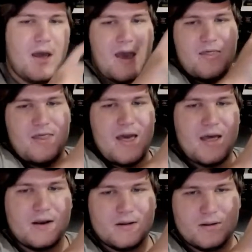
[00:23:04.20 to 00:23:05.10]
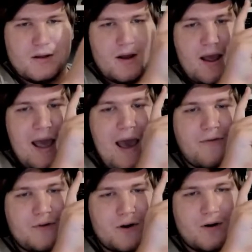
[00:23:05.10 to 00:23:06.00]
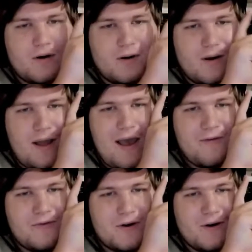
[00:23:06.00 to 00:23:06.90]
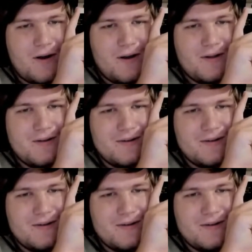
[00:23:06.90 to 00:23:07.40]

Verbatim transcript: And then uh, after uh, after uh,